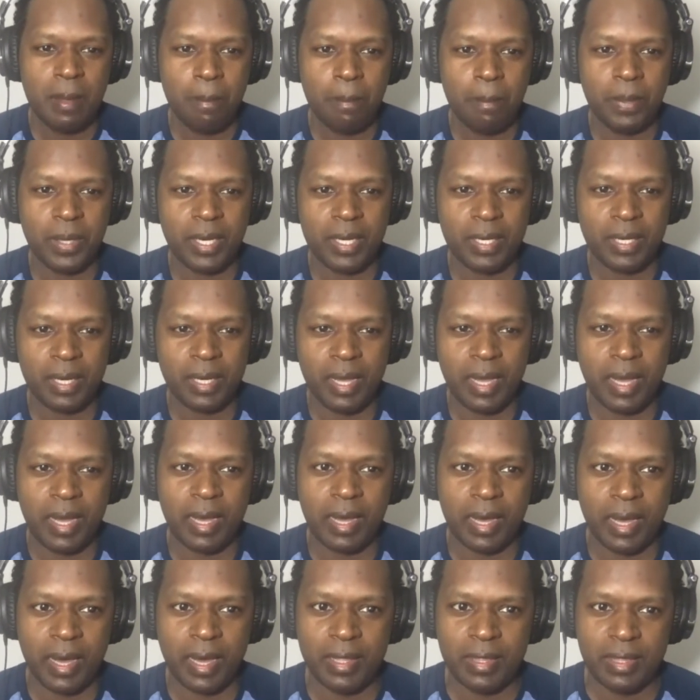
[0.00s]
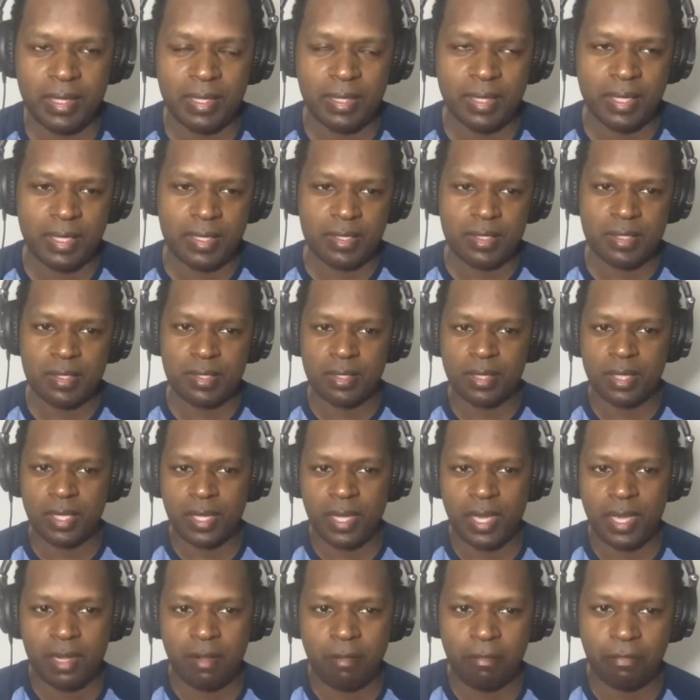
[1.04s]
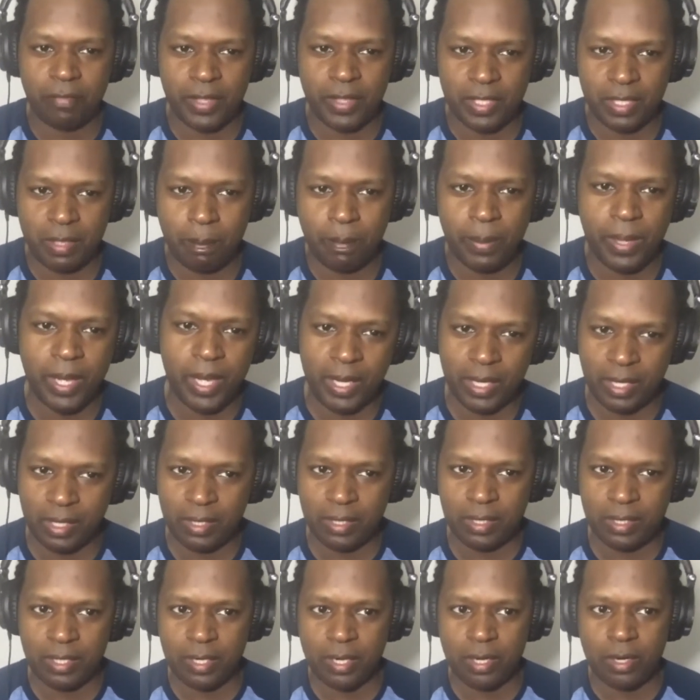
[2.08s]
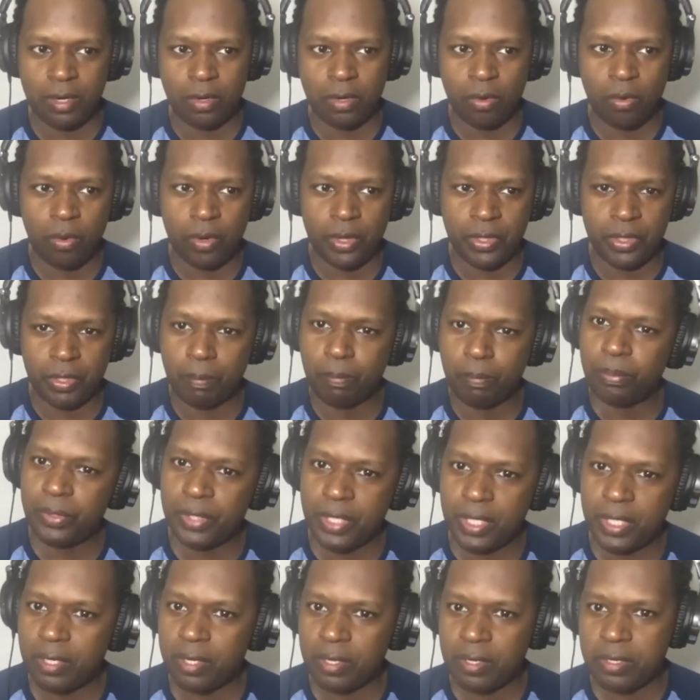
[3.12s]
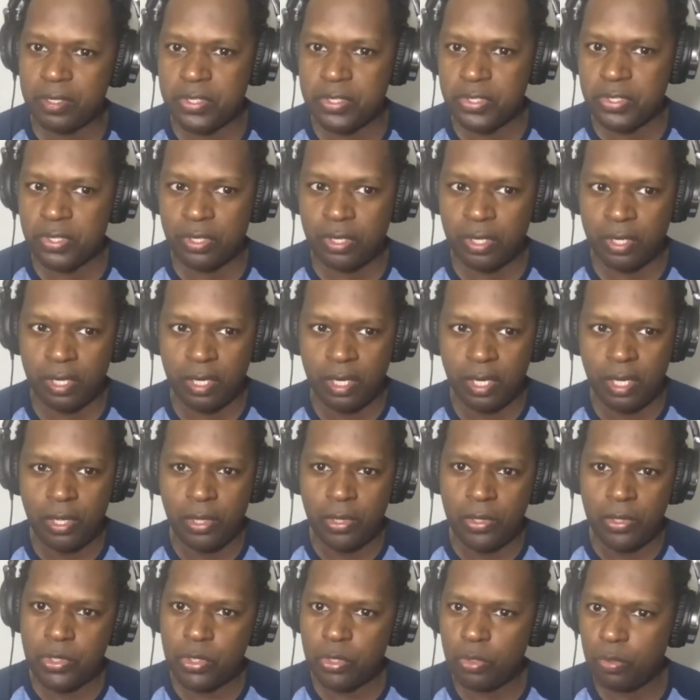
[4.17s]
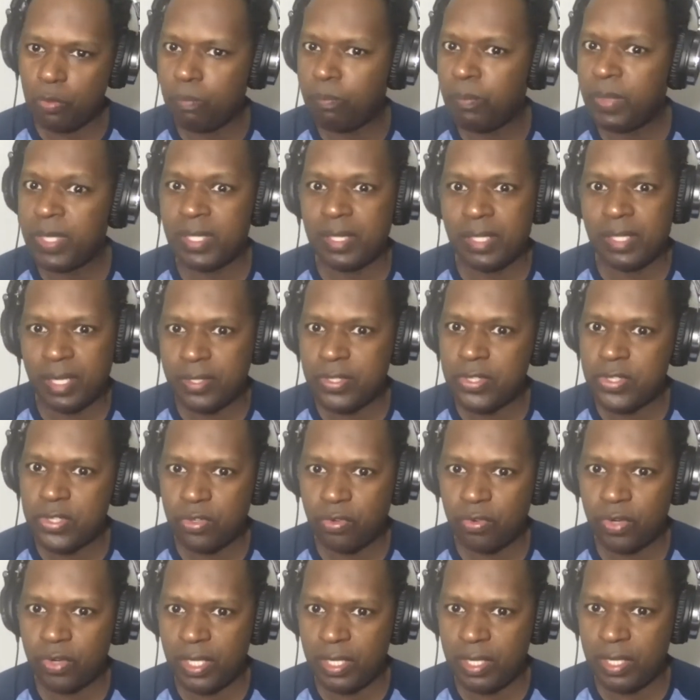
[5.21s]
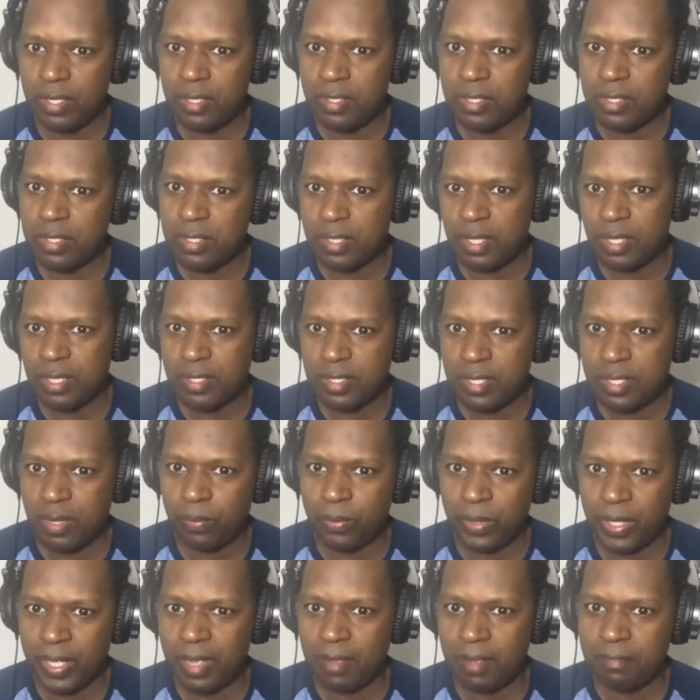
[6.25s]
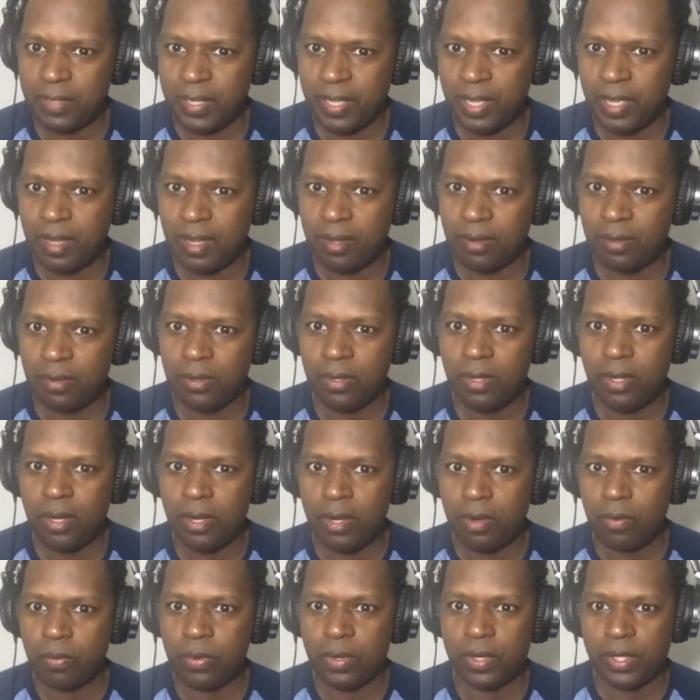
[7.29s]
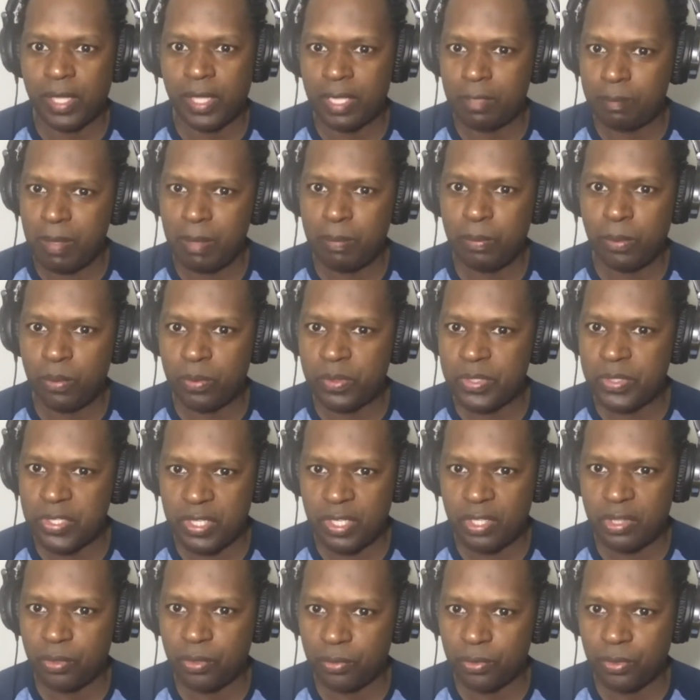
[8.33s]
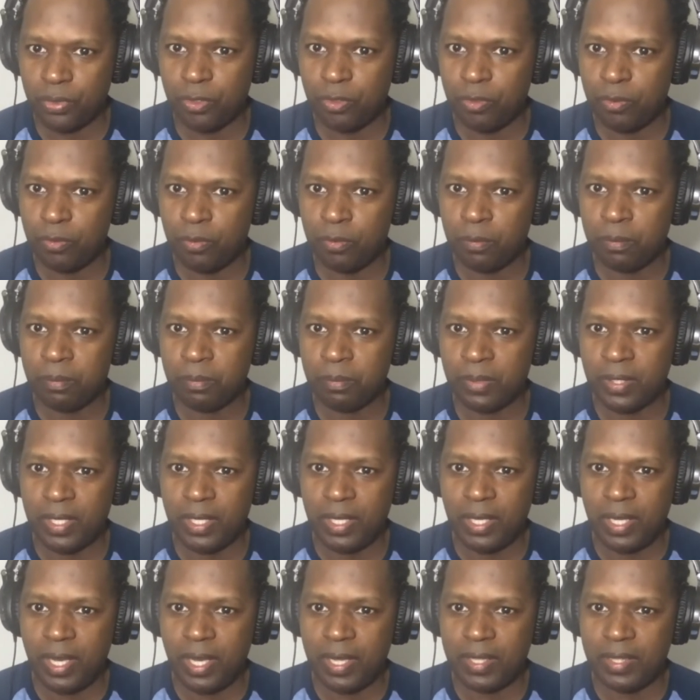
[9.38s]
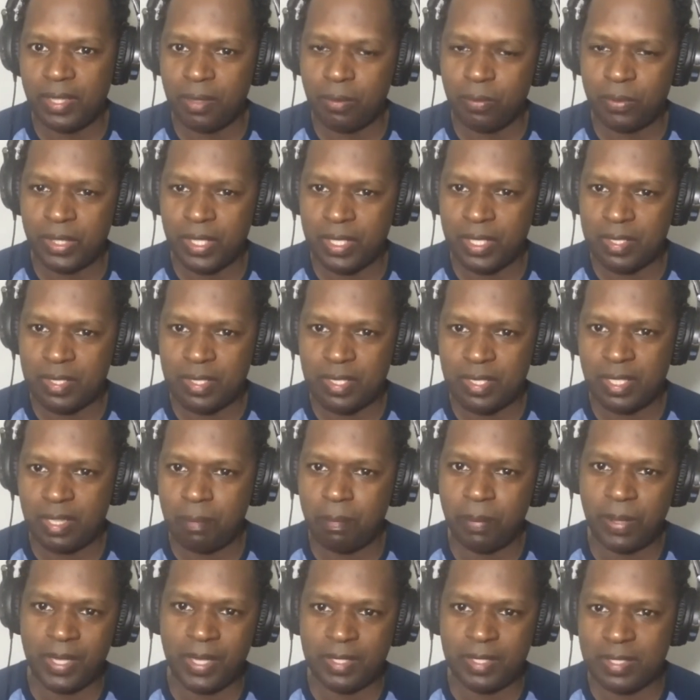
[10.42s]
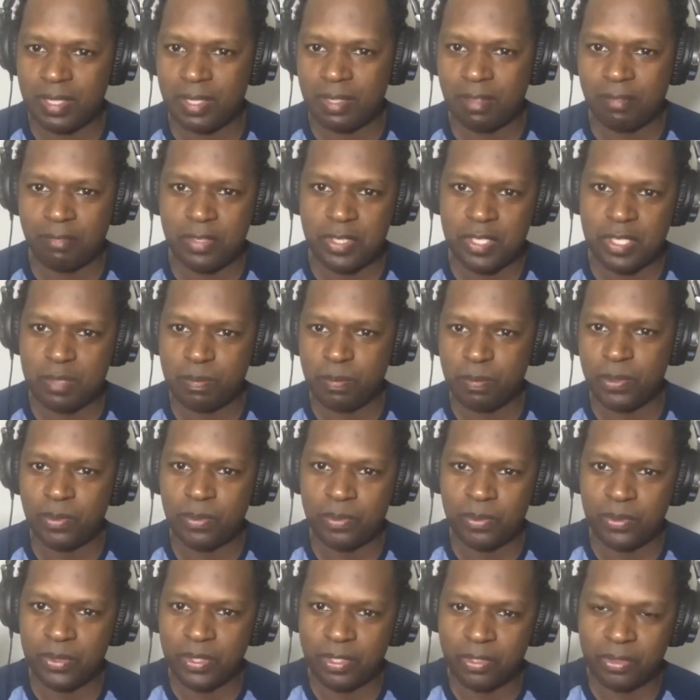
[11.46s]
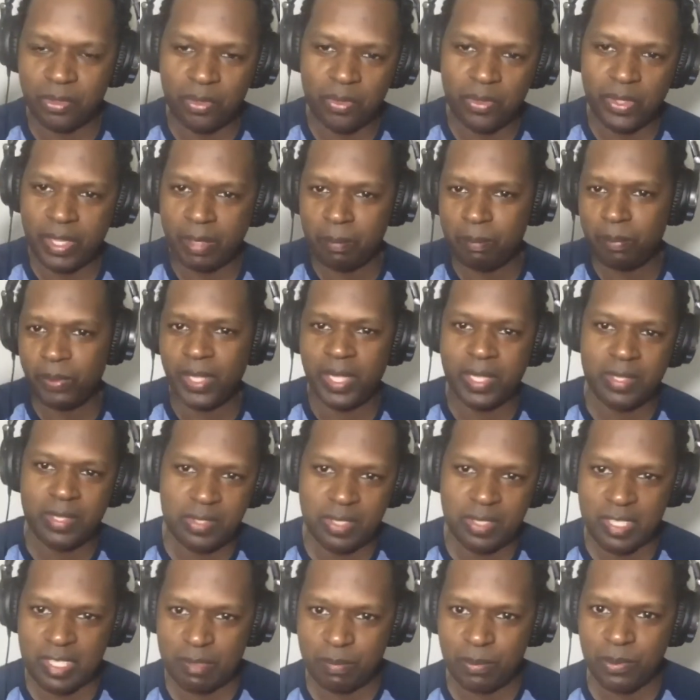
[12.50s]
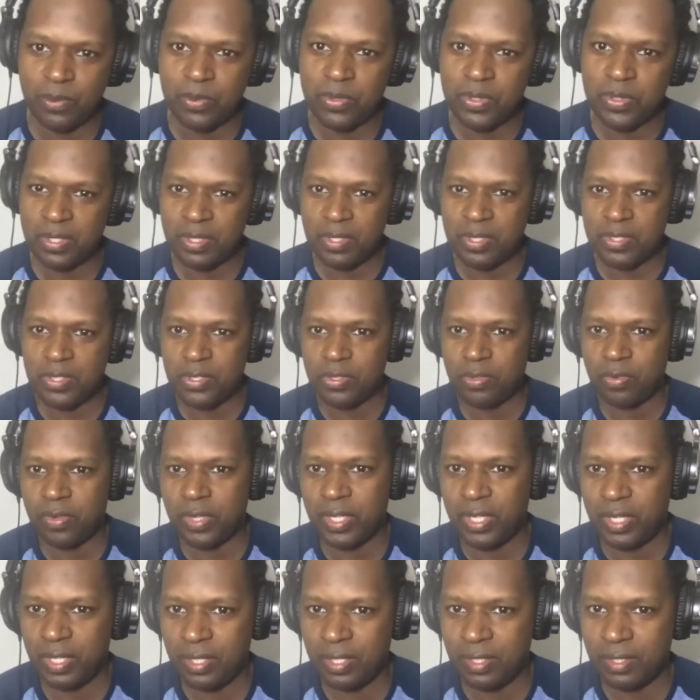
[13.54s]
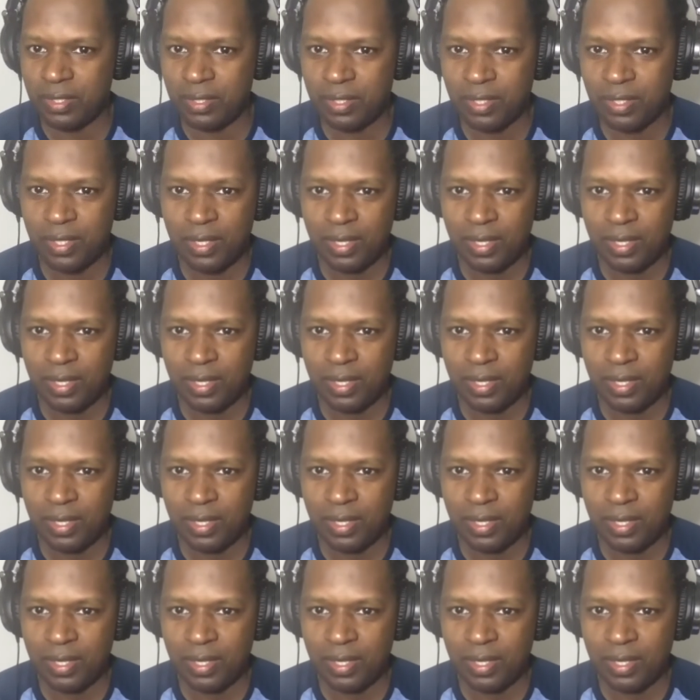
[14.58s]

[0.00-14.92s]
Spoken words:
but I think that's the kind of like the pioneer or the precursor to midnight screenings, things that we have now, where like people will see The Room, and then when they see the painting of the spoon, they'll throw like plastic spoons at the screen.